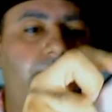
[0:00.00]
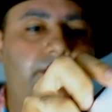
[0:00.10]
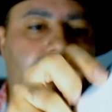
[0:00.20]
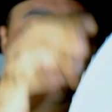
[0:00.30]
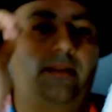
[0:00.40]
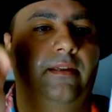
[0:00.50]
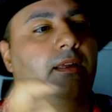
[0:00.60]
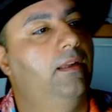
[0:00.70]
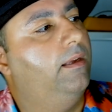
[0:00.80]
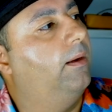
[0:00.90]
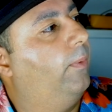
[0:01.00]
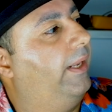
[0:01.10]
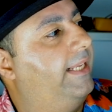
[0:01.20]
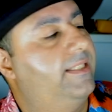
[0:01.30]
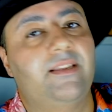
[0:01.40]
use it
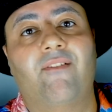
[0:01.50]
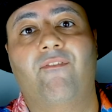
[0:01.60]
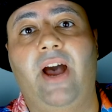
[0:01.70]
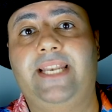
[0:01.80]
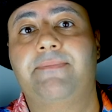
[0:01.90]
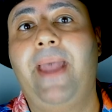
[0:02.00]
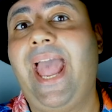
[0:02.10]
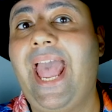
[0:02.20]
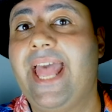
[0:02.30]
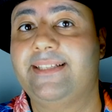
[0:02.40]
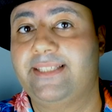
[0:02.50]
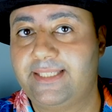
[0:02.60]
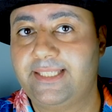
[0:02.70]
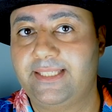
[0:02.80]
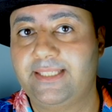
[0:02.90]
with its light
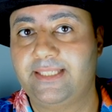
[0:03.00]
pants.